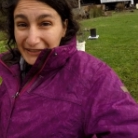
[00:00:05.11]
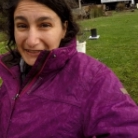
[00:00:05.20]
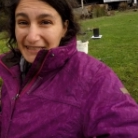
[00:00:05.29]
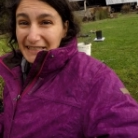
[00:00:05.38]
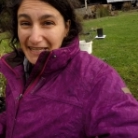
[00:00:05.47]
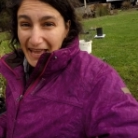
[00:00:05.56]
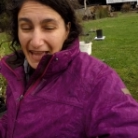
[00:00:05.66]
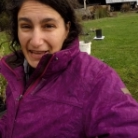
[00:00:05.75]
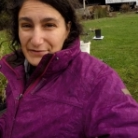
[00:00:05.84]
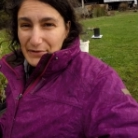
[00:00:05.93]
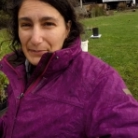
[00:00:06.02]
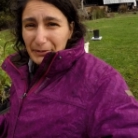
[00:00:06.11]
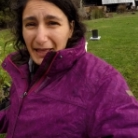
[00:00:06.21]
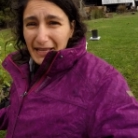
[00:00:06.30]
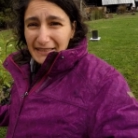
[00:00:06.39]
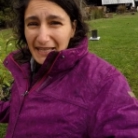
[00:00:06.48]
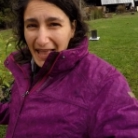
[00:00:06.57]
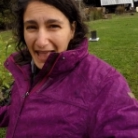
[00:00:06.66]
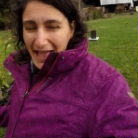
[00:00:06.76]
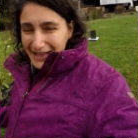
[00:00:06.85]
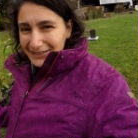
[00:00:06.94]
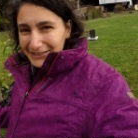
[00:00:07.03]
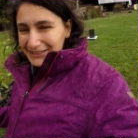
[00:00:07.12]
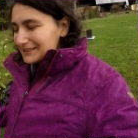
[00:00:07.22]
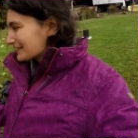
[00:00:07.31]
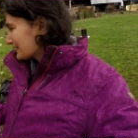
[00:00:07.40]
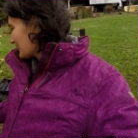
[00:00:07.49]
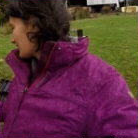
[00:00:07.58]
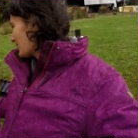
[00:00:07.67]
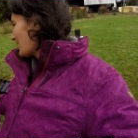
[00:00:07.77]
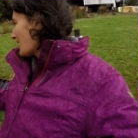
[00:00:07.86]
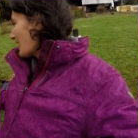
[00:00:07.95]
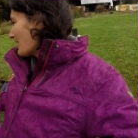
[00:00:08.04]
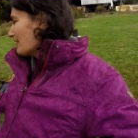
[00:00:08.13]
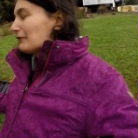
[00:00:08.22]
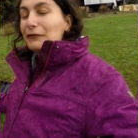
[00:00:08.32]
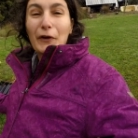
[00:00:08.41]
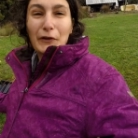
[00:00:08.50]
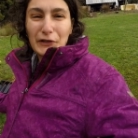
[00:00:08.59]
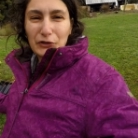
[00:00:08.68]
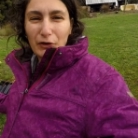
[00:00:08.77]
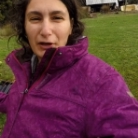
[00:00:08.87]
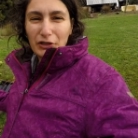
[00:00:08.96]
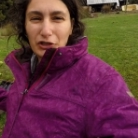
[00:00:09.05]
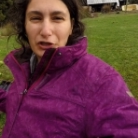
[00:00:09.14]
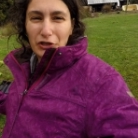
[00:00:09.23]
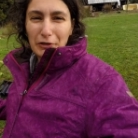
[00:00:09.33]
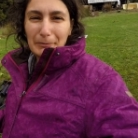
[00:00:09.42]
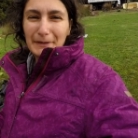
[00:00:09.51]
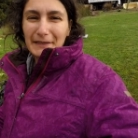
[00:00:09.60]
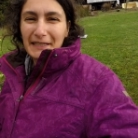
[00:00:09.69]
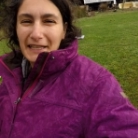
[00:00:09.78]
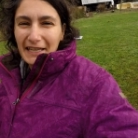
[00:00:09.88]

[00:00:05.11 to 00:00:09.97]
Today we're planting out our forestry tubes.